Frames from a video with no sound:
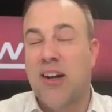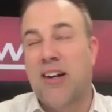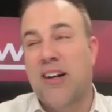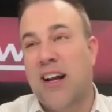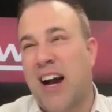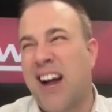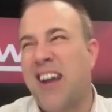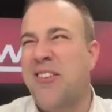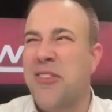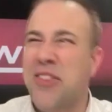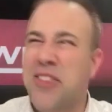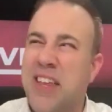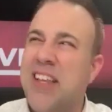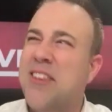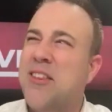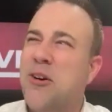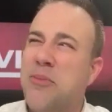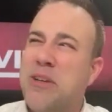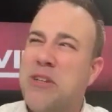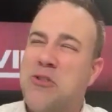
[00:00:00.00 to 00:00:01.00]
And I don't think
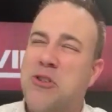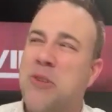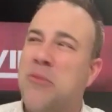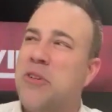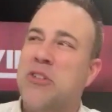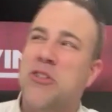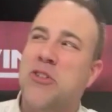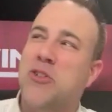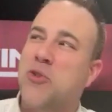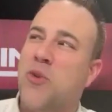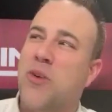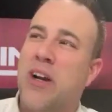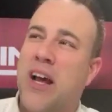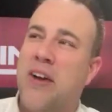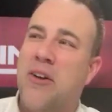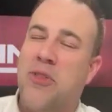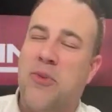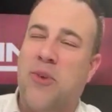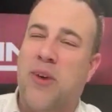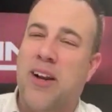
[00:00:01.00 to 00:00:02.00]
there'll be so much a
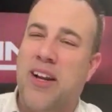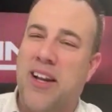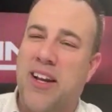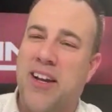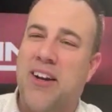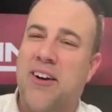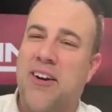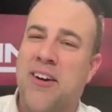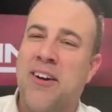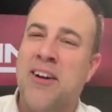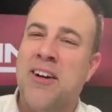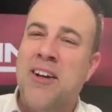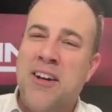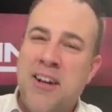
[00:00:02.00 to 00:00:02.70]
tornado threat here,